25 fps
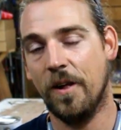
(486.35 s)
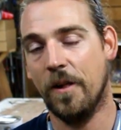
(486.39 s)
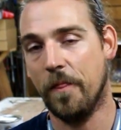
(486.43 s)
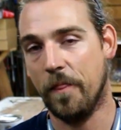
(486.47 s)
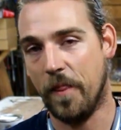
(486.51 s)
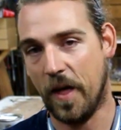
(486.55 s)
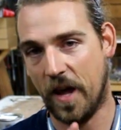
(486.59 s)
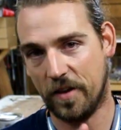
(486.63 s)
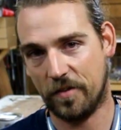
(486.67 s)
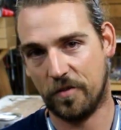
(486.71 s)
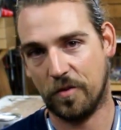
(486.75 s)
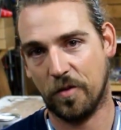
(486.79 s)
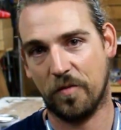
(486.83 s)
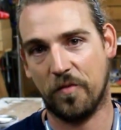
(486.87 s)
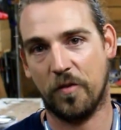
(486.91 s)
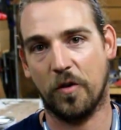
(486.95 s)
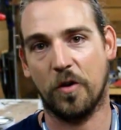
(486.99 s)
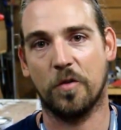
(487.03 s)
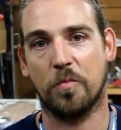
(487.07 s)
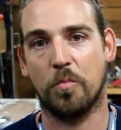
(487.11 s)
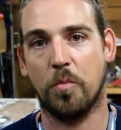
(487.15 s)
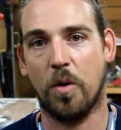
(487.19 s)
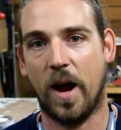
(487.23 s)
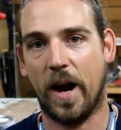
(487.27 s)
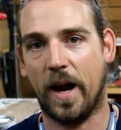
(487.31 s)
That's your
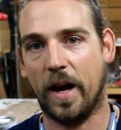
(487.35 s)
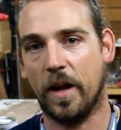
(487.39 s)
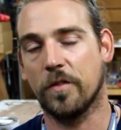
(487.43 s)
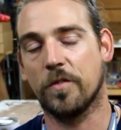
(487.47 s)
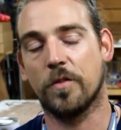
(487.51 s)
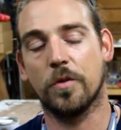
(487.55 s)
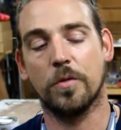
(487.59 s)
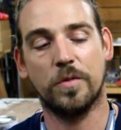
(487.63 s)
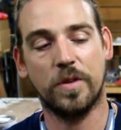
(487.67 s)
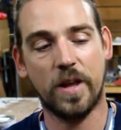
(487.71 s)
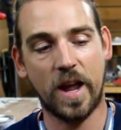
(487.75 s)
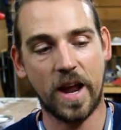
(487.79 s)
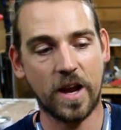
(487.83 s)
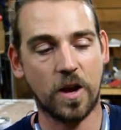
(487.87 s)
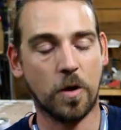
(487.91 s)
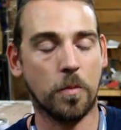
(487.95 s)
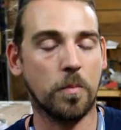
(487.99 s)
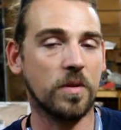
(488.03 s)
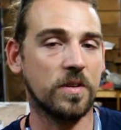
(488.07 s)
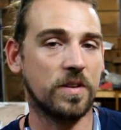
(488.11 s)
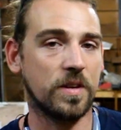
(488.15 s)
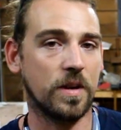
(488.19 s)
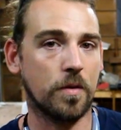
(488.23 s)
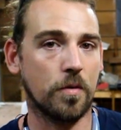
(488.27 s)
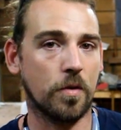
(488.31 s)
first bracket. So take your
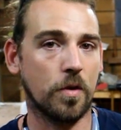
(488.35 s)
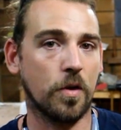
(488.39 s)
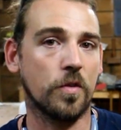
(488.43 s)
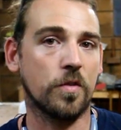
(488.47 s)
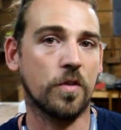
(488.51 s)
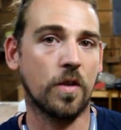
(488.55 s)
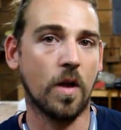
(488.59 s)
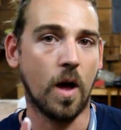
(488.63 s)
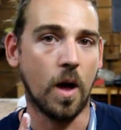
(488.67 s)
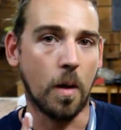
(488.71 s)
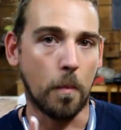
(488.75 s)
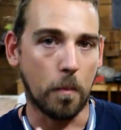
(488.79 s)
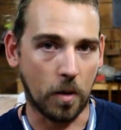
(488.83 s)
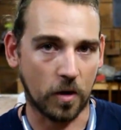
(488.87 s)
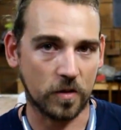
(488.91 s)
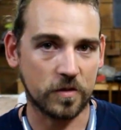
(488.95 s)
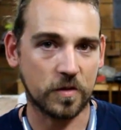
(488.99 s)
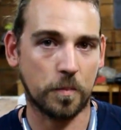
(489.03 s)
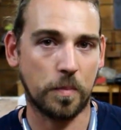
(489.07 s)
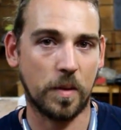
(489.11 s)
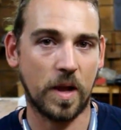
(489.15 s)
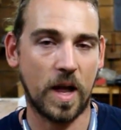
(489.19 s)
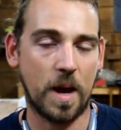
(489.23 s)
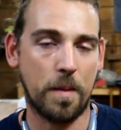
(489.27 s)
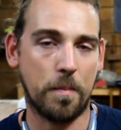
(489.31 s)
materials,
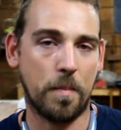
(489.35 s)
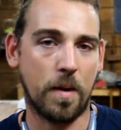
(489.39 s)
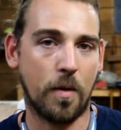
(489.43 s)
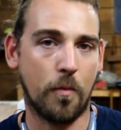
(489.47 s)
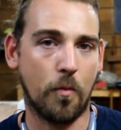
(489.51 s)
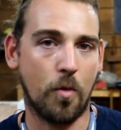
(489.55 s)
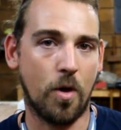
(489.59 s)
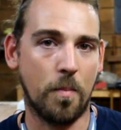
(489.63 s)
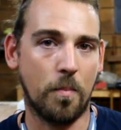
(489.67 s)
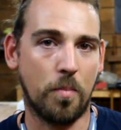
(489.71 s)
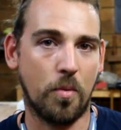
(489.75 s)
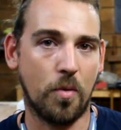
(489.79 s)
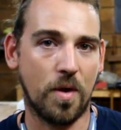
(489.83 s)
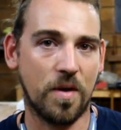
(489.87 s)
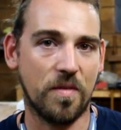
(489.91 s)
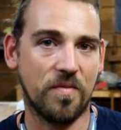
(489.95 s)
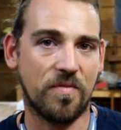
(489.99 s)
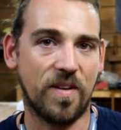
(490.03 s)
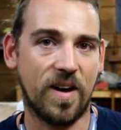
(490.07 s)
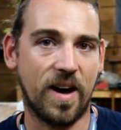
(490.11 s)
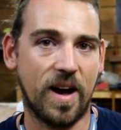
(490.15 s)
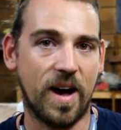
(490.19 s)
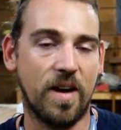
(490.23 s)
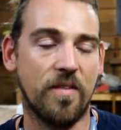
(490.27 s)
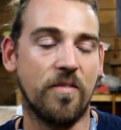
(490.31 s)
multiply it by
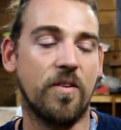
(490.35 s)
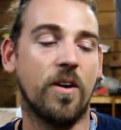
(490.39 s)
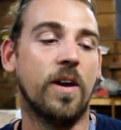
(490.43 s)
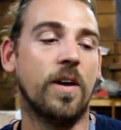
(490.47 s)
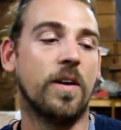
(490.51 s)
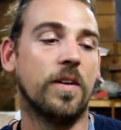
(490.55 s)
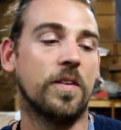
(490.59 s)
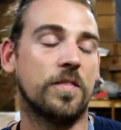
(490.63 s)
1.5,